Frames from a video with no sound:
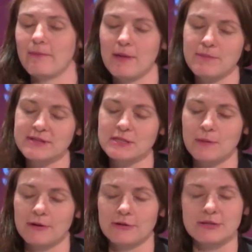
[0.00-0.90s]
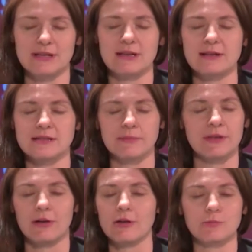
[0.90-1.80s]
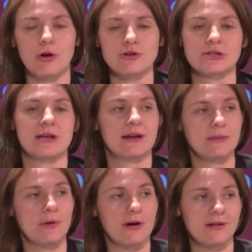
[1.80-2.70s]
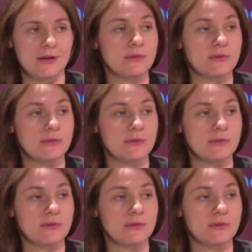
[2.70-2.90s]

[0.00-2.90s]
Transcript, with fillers: My business partners had done something called Project Honeypot.